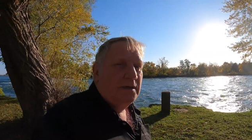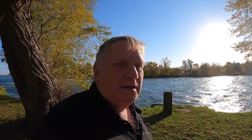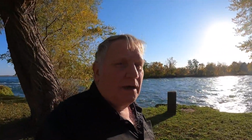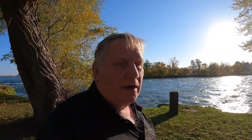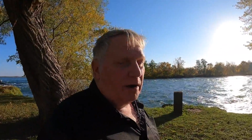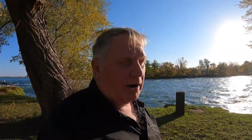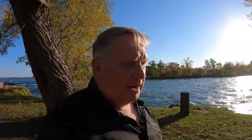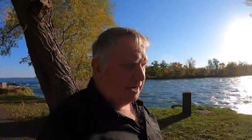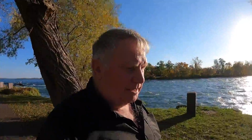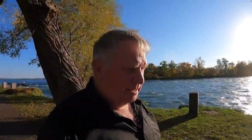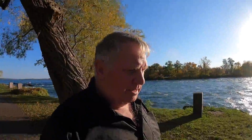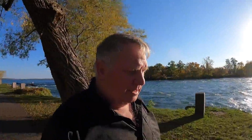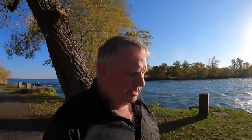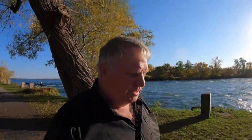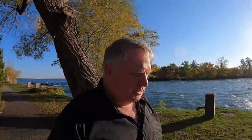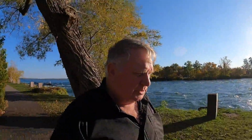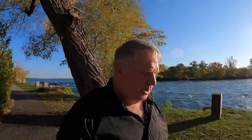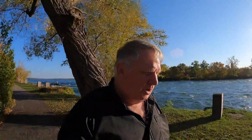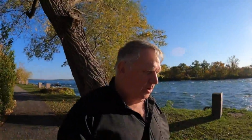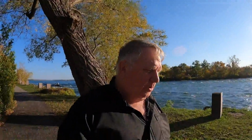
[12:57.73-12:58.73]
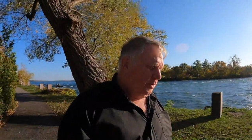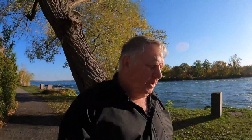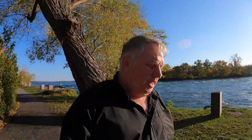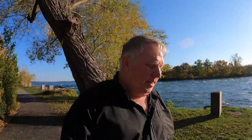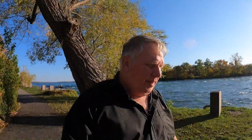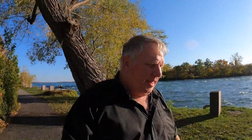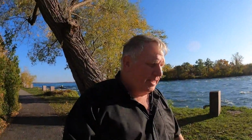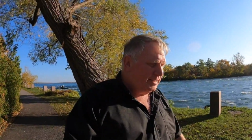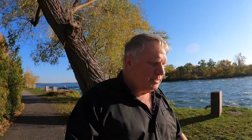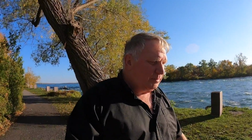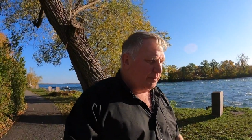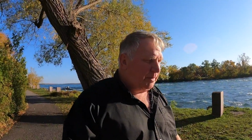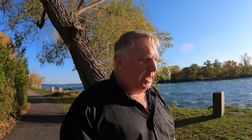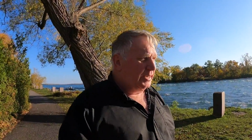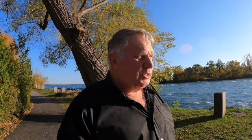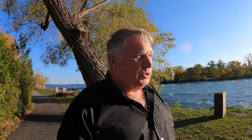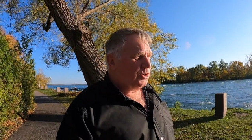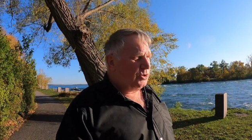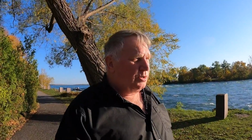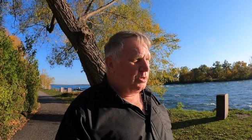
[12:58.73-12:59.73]
All right, so, and that's a
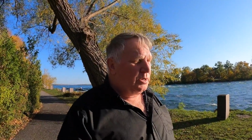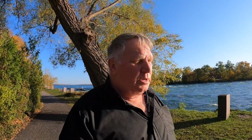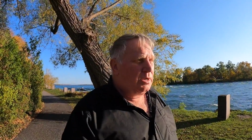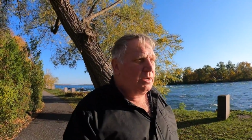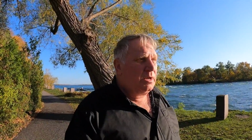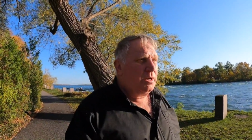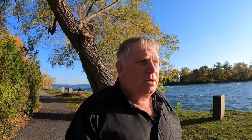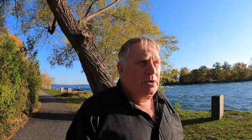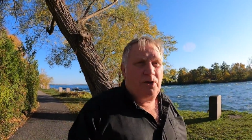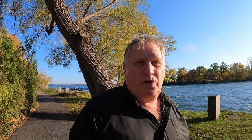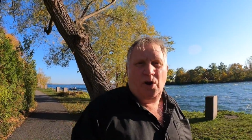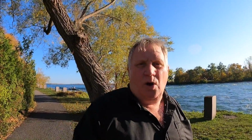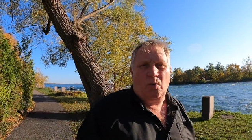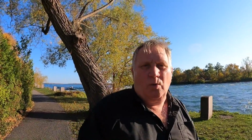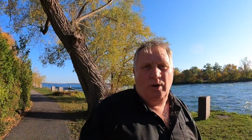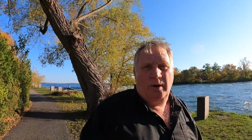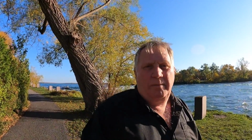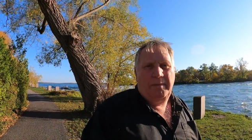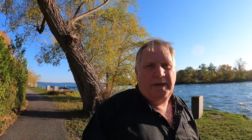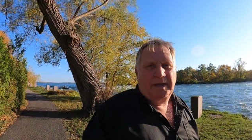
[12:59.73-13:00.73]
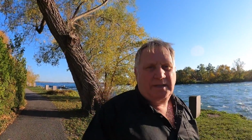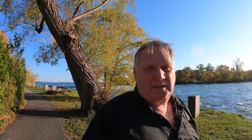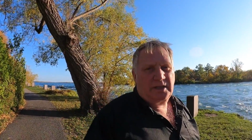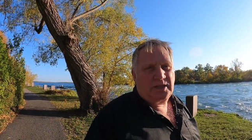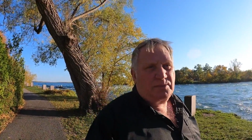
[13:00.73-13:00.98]
place you don't want to miss.